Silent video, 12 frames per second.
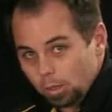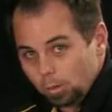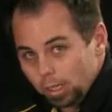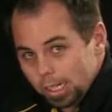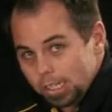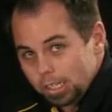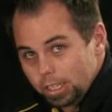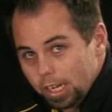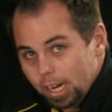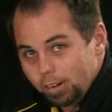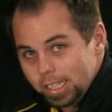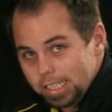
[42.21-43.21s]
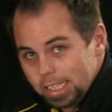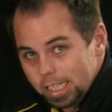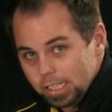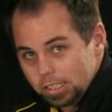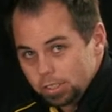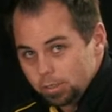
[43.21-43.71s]
We're gonna show you how easy
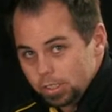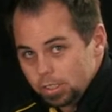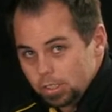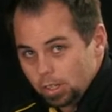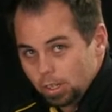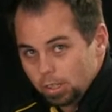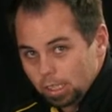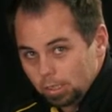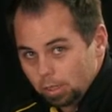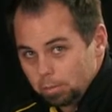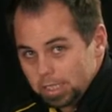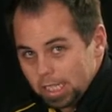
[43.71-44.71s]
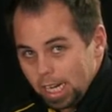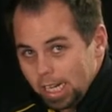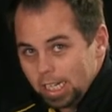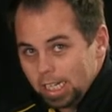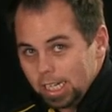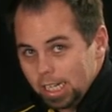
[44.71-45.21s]
it is to install the
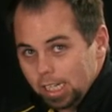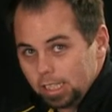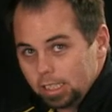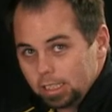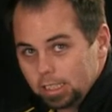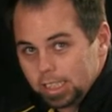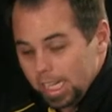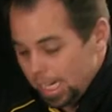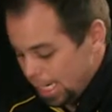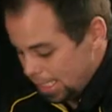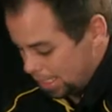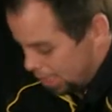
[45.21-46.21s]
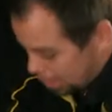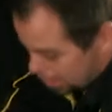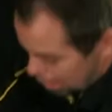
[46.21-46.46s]
Kryptonite 10S disc